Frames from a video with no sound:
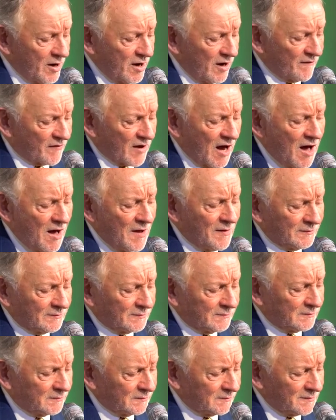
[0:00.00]
have
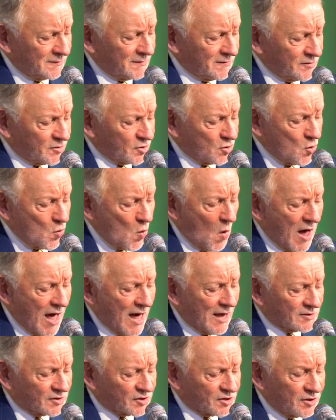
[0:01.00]
come to
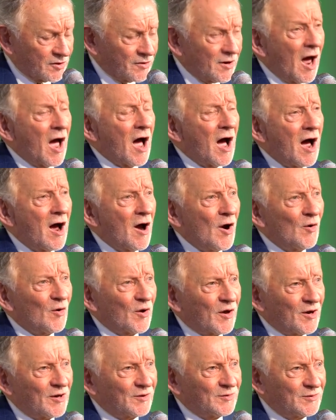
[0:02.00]
answer our
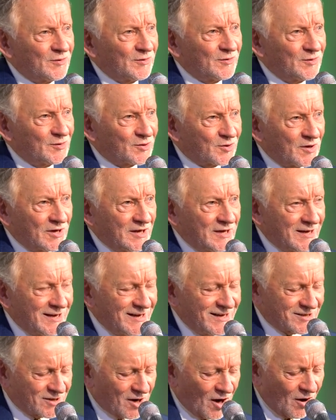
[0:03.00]

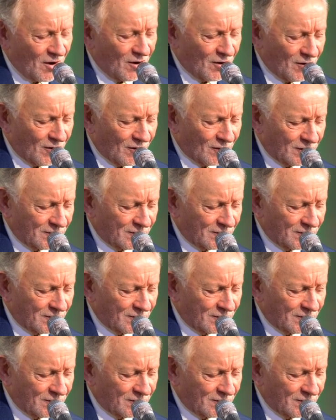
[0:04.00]
country's call